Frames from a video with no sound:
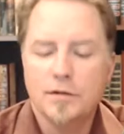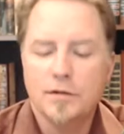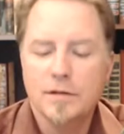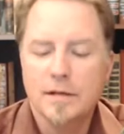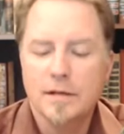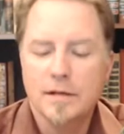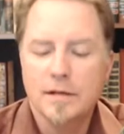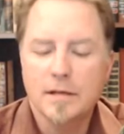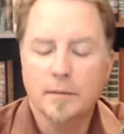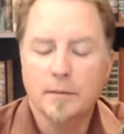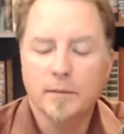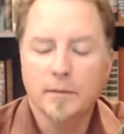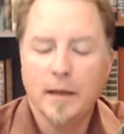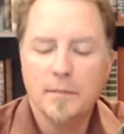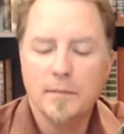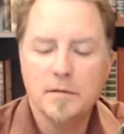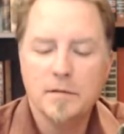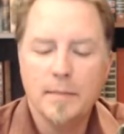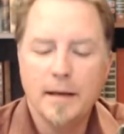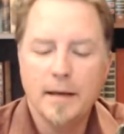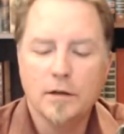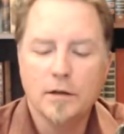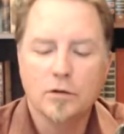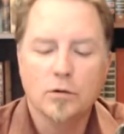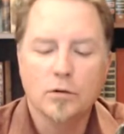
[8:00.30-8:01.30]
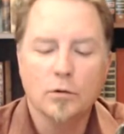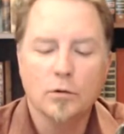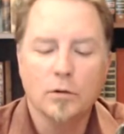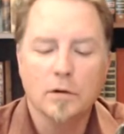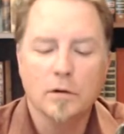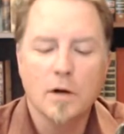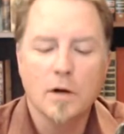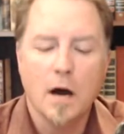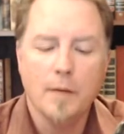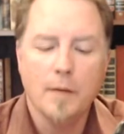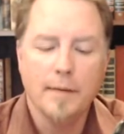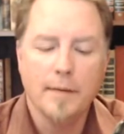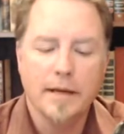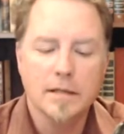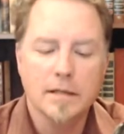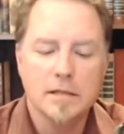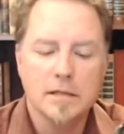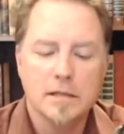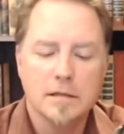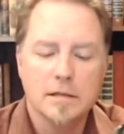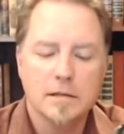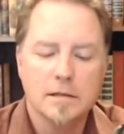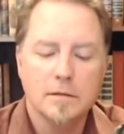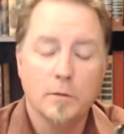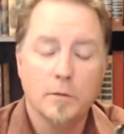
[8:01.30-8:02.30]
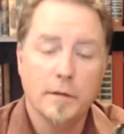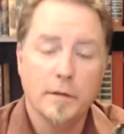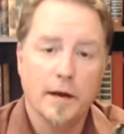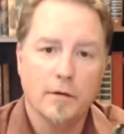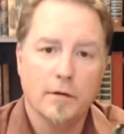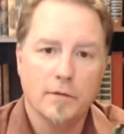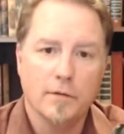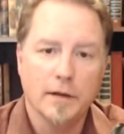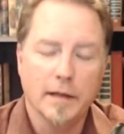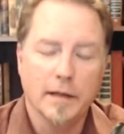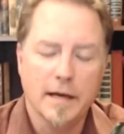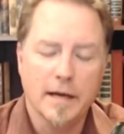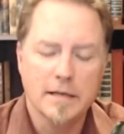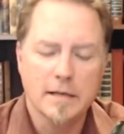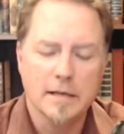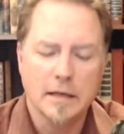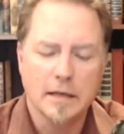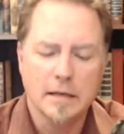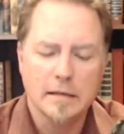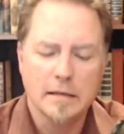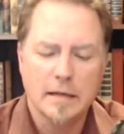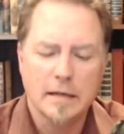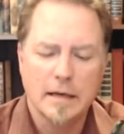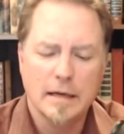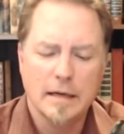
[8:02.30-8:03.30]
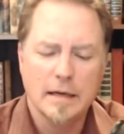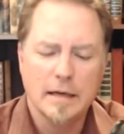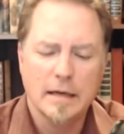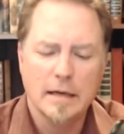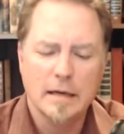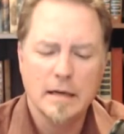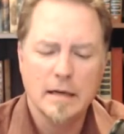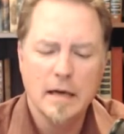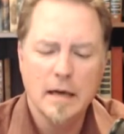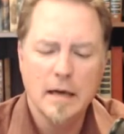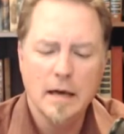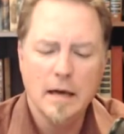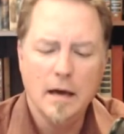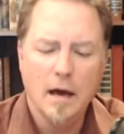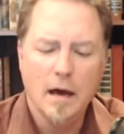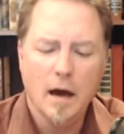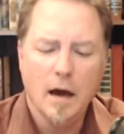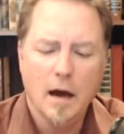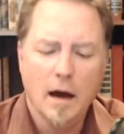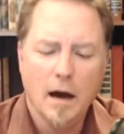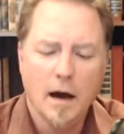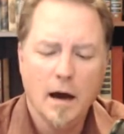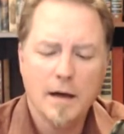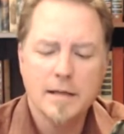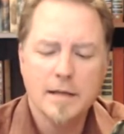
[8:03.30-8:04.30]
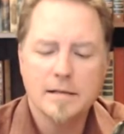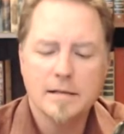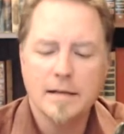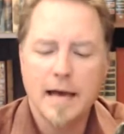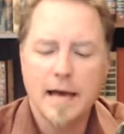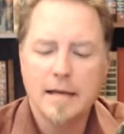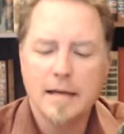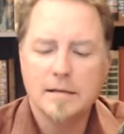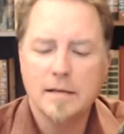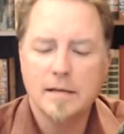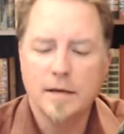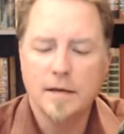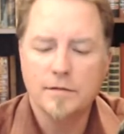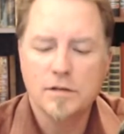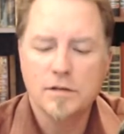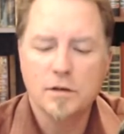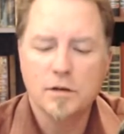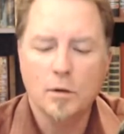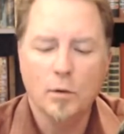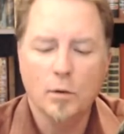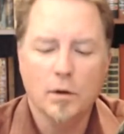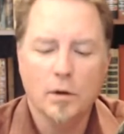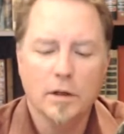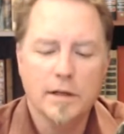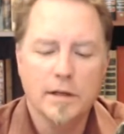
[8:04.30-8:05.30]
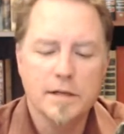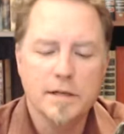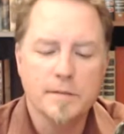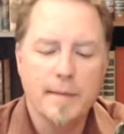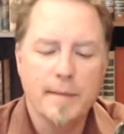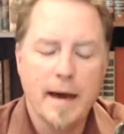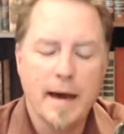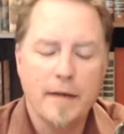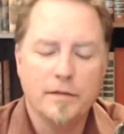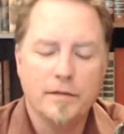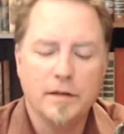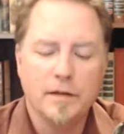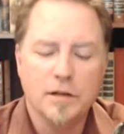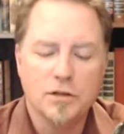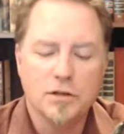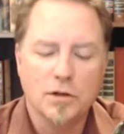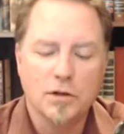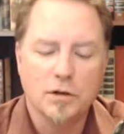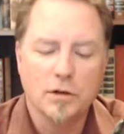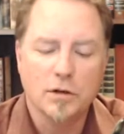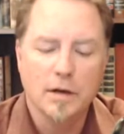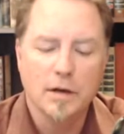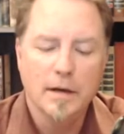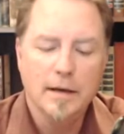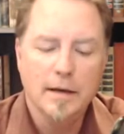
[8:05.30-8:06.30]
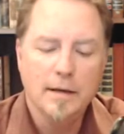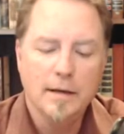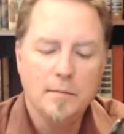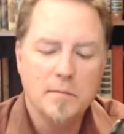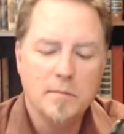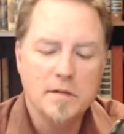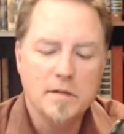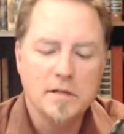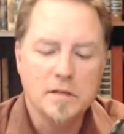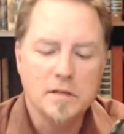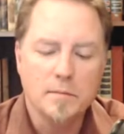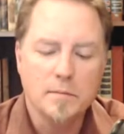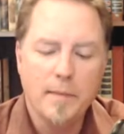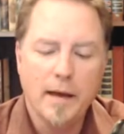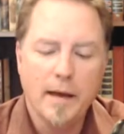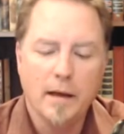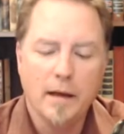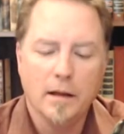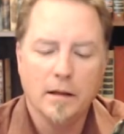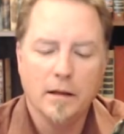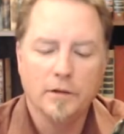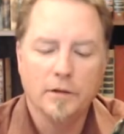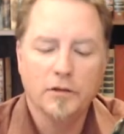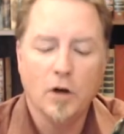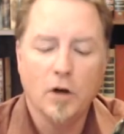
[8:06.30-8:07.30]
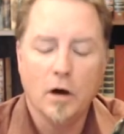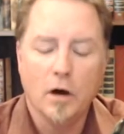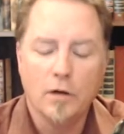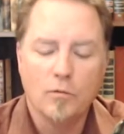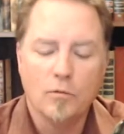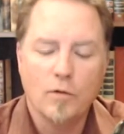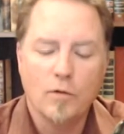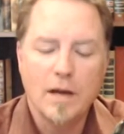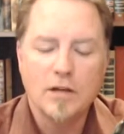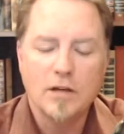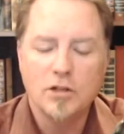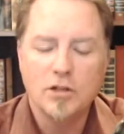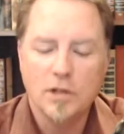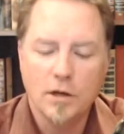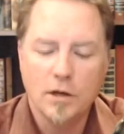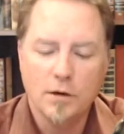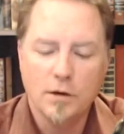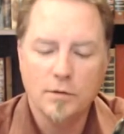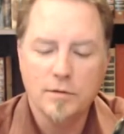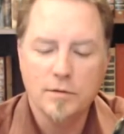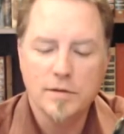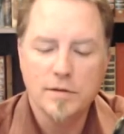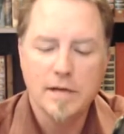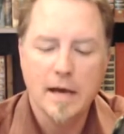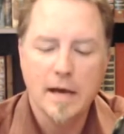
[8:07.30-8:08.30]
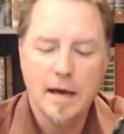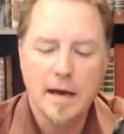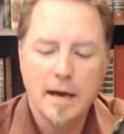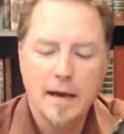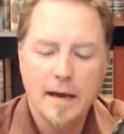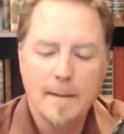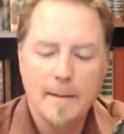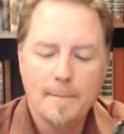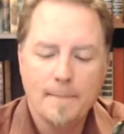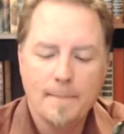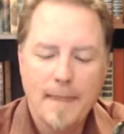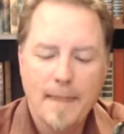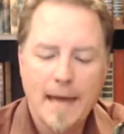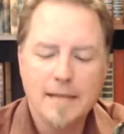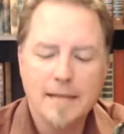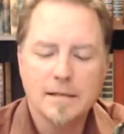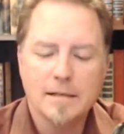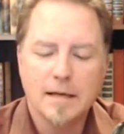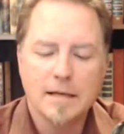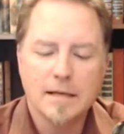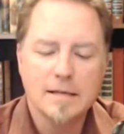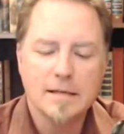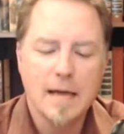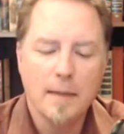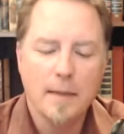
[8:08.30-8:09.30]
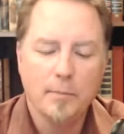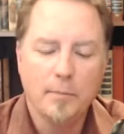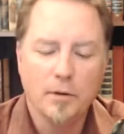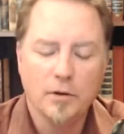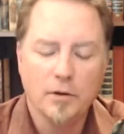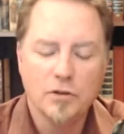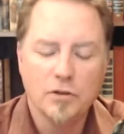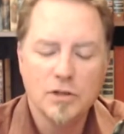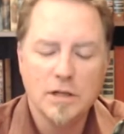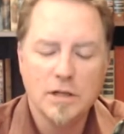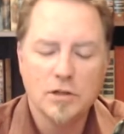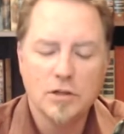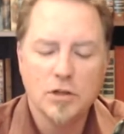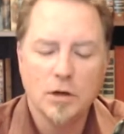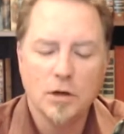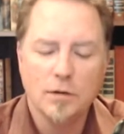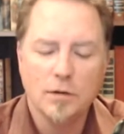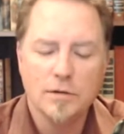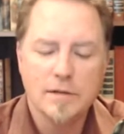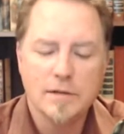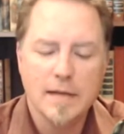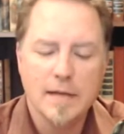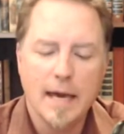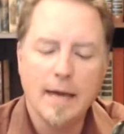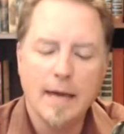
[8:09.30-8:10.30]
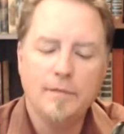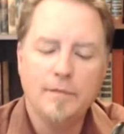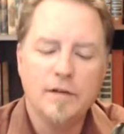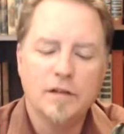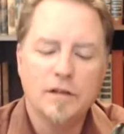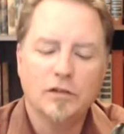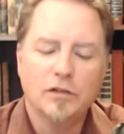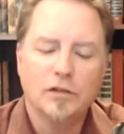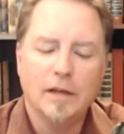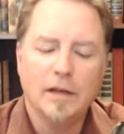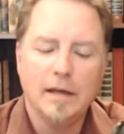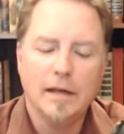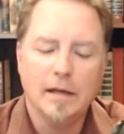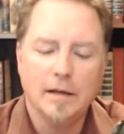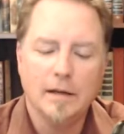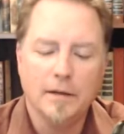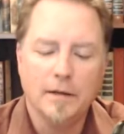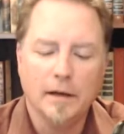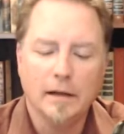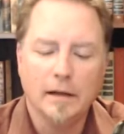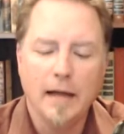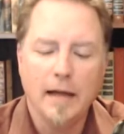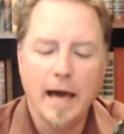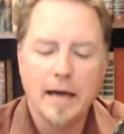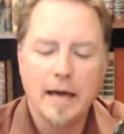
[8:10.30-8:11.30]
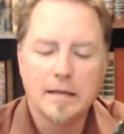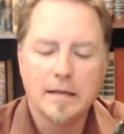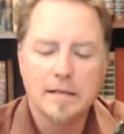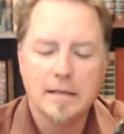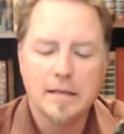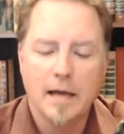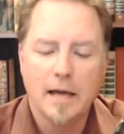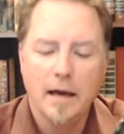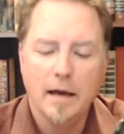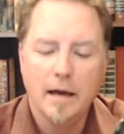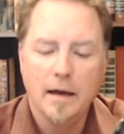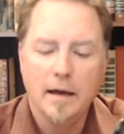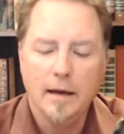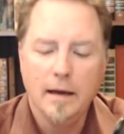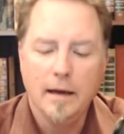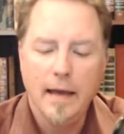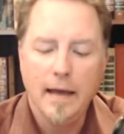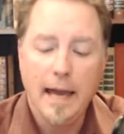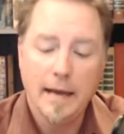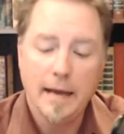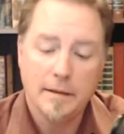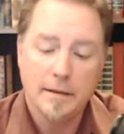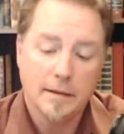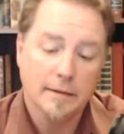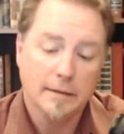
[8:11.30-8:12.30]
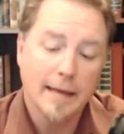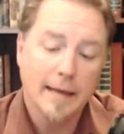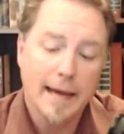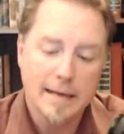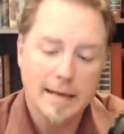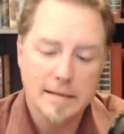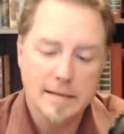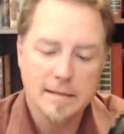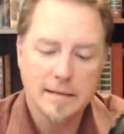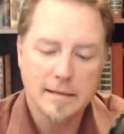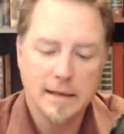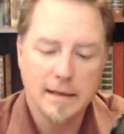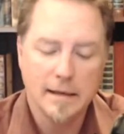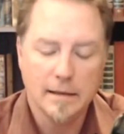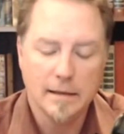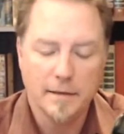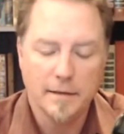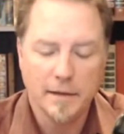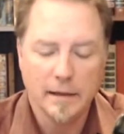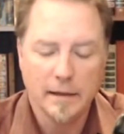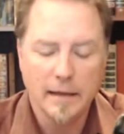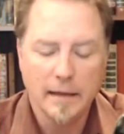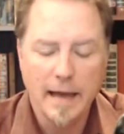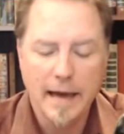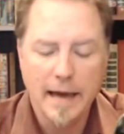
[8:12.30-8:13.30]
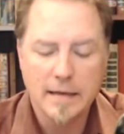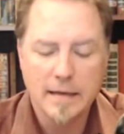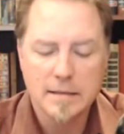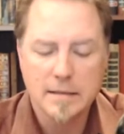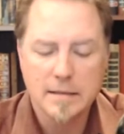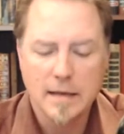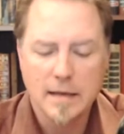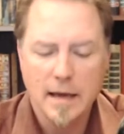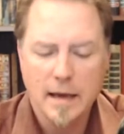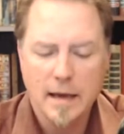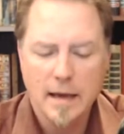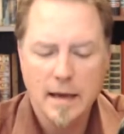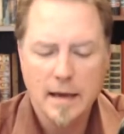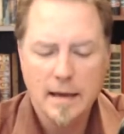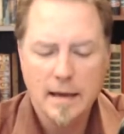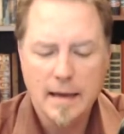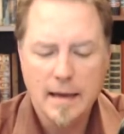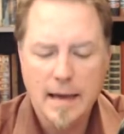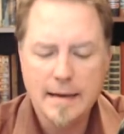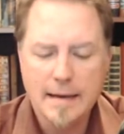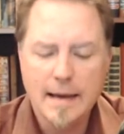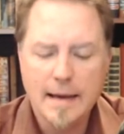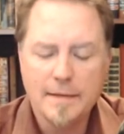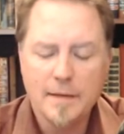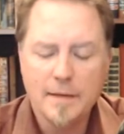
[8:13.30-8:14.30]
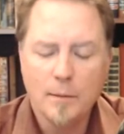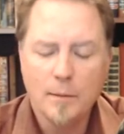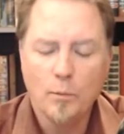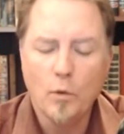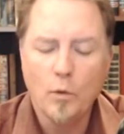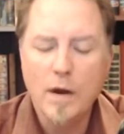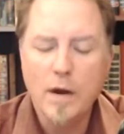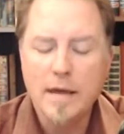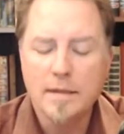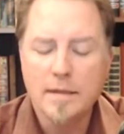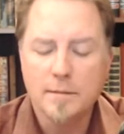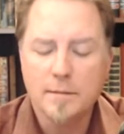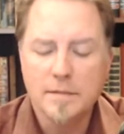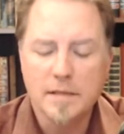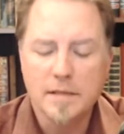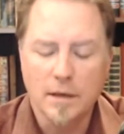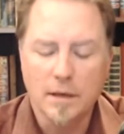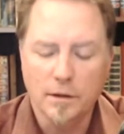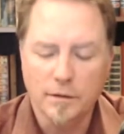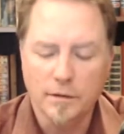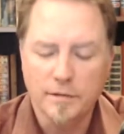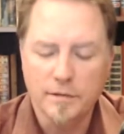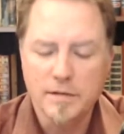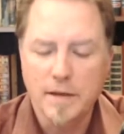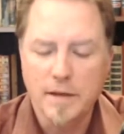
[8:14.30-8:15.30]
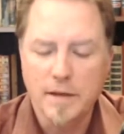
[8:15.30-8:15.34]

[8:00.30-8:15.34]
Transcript: sometimes made cruel comments without realizing it. On his last day of school, his math teacher, Mrs. Bell, taught ratios. As an example, she chose the heaviest kid in the class and the lightest kid in the class and had them weigh themselves.